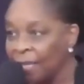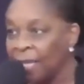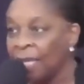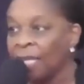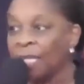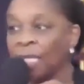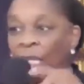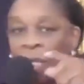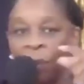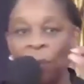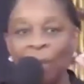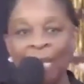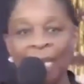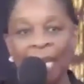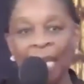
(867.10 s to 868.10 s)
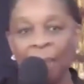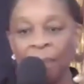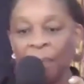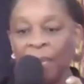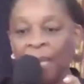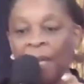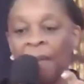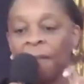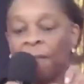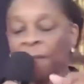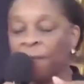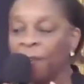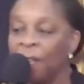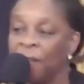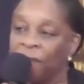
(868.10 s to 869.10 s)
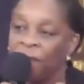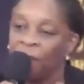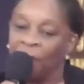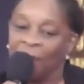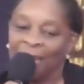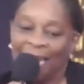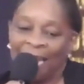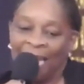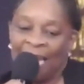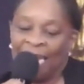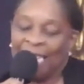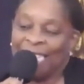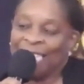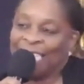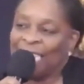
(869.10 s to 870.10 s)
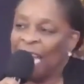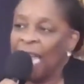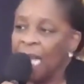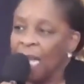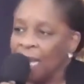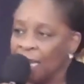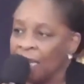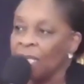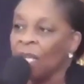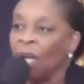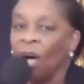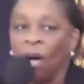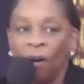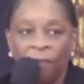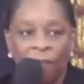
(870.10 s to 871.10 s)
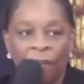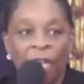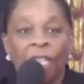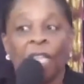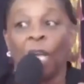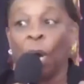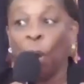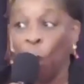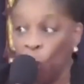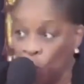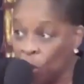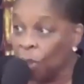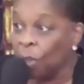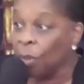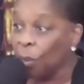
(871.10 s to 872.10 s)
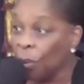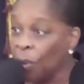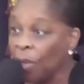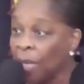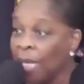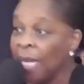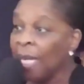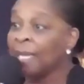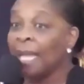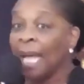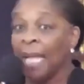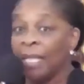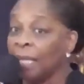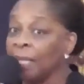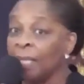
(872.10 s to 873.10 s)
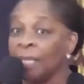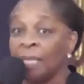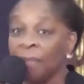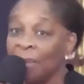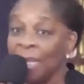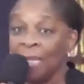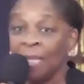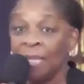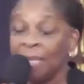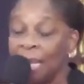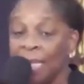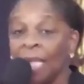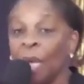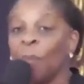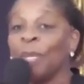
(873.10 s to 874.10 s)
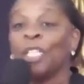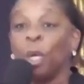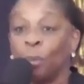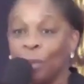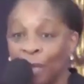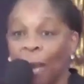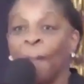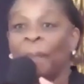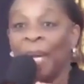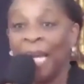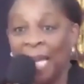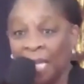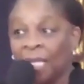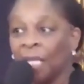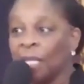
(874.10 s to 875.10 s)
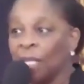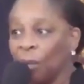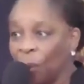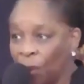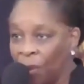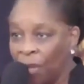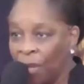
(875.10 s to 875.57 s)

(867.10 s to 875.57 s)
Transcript: so that we can be free from the chains of the old law. Now, that doesn't mean to say that we don't obey the law,